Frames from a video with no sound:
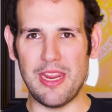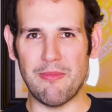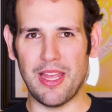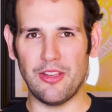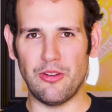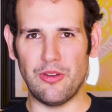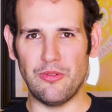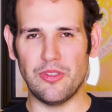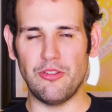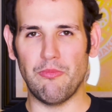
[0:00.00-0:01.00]
email you
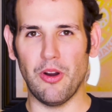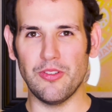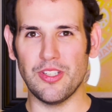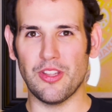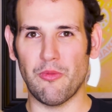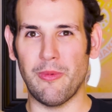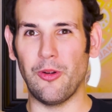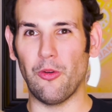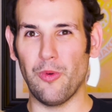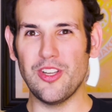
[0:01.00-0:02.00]
used to purchase the
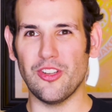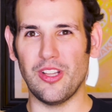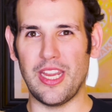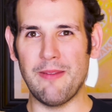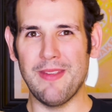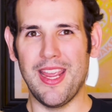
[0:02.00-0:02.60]
remote originally,